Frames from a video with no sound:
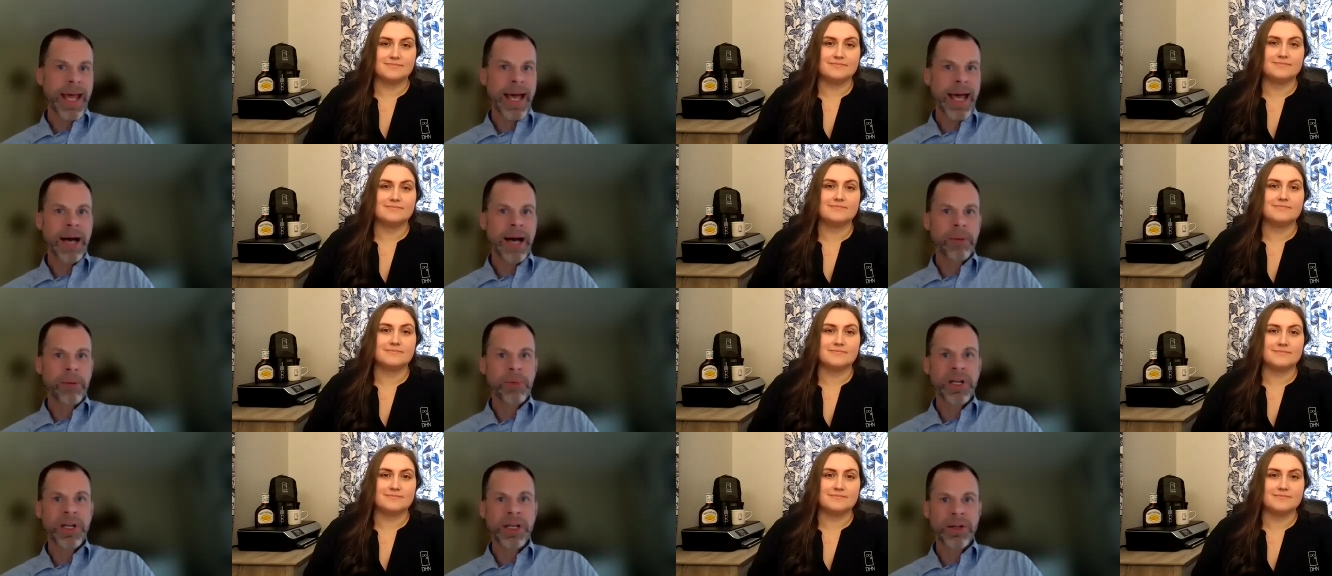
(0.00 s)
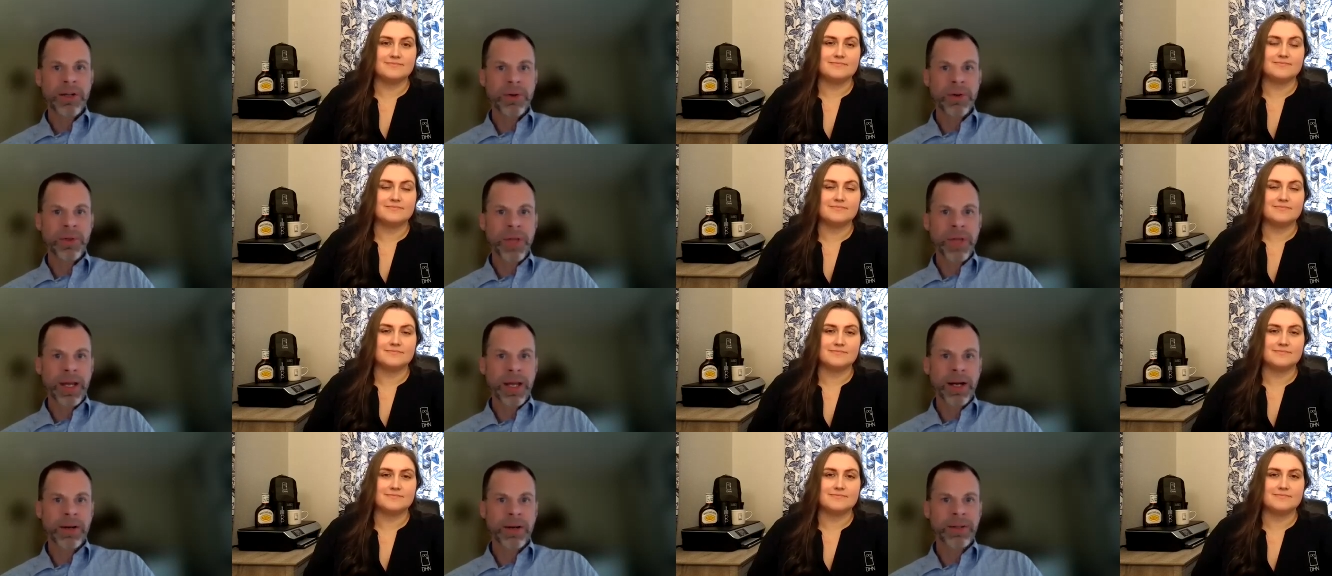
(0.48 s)
Speaker 1: How many are
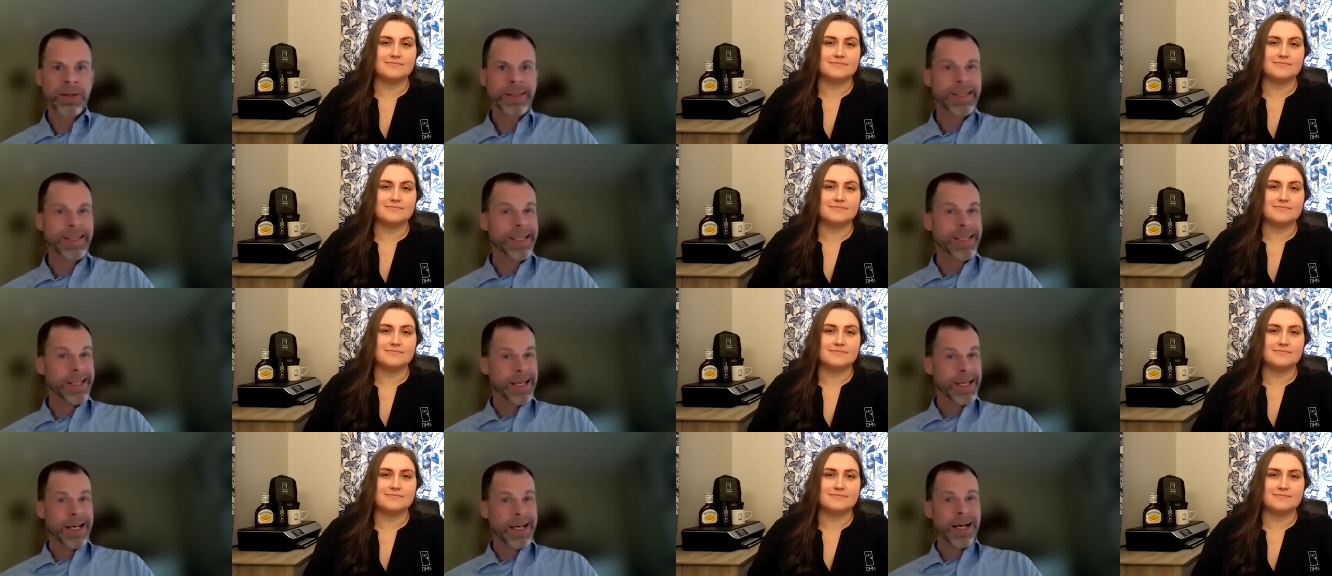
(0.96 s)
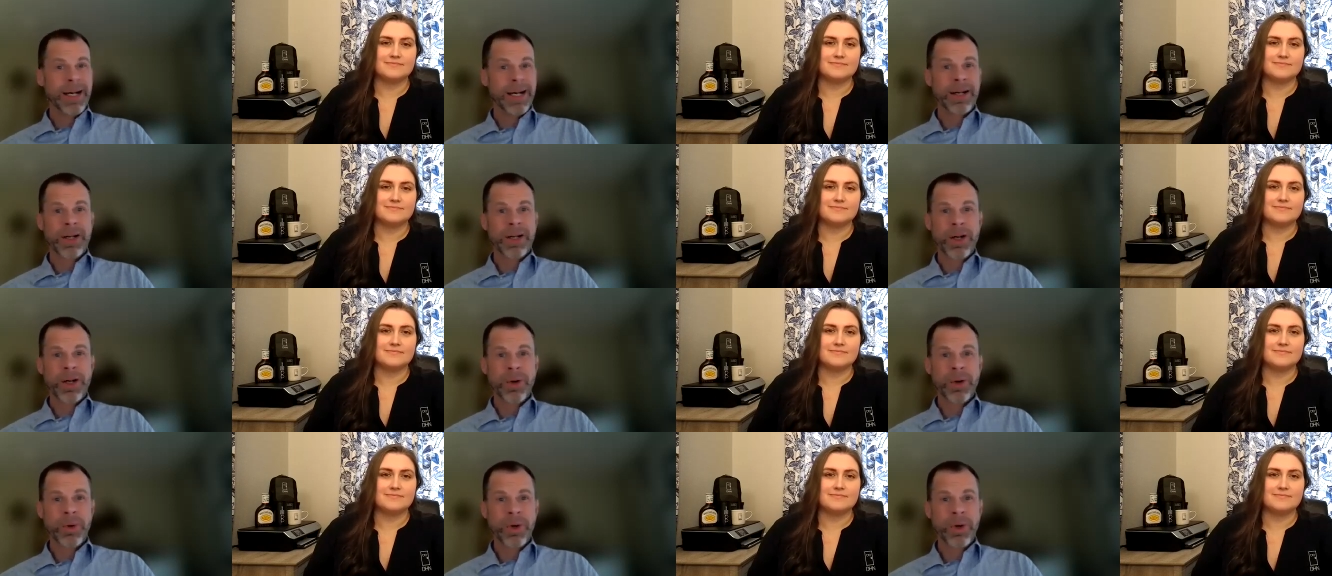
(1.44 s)
there? Uh,
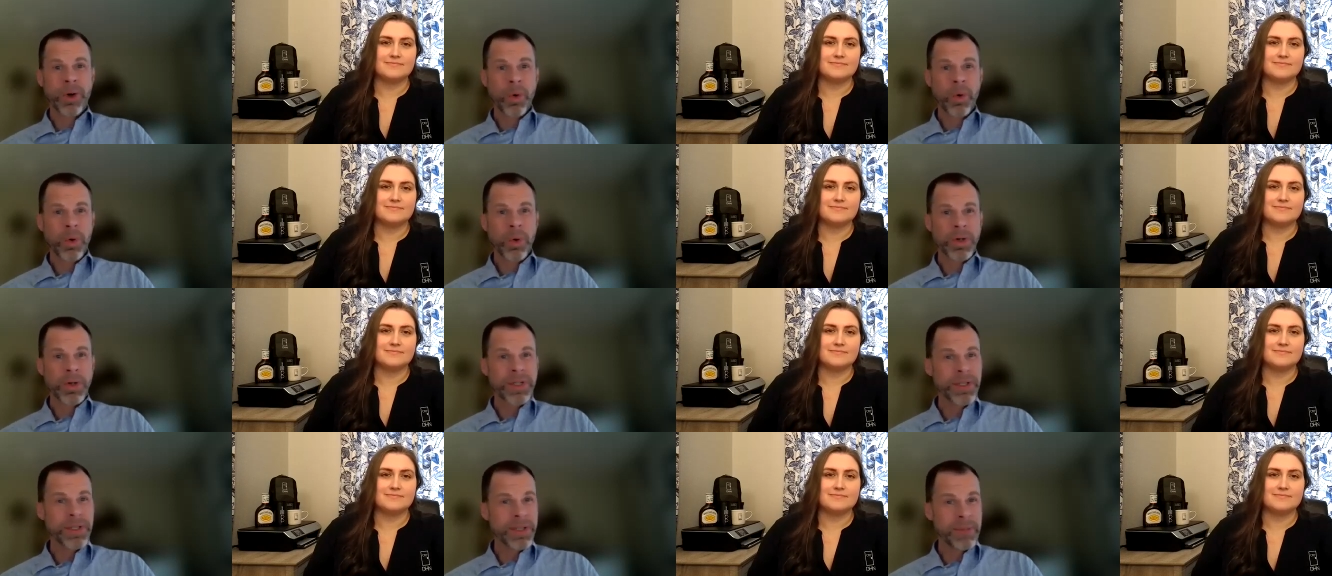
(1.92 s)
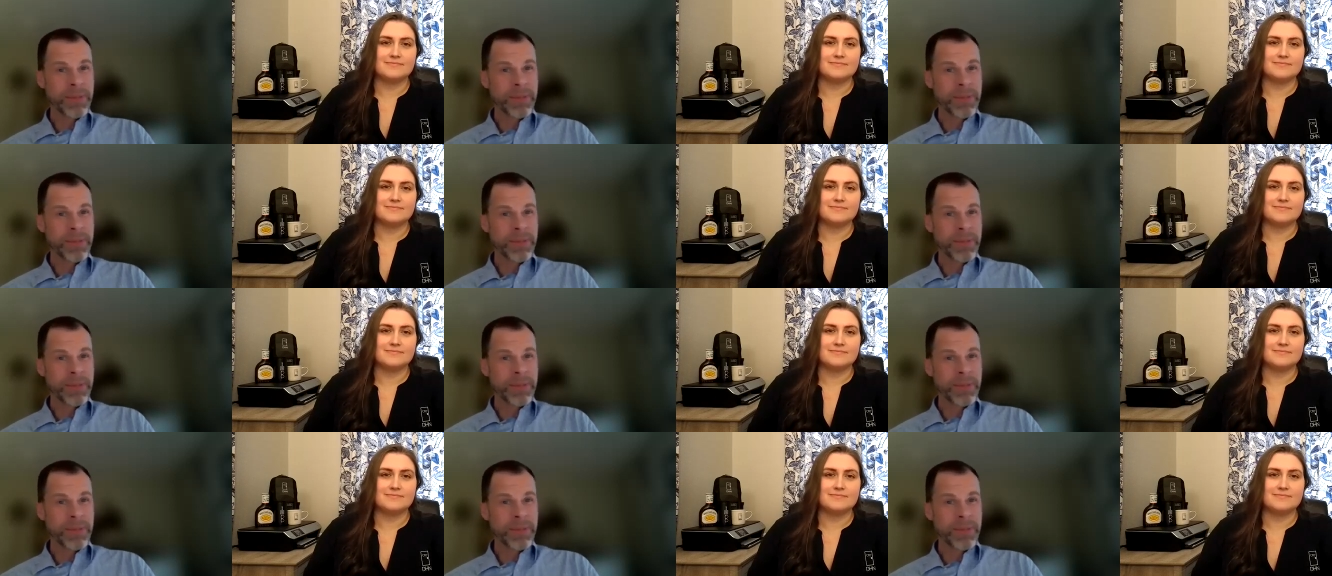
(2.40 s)
code, of course, is a